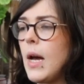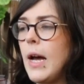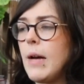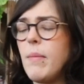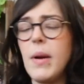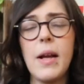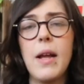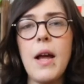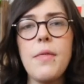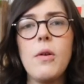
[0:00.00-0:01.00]
um, and
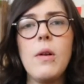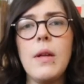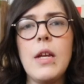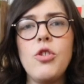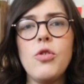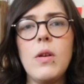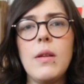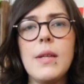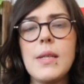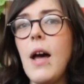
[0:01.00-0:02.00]
I, I, thoroughly enjoyed this.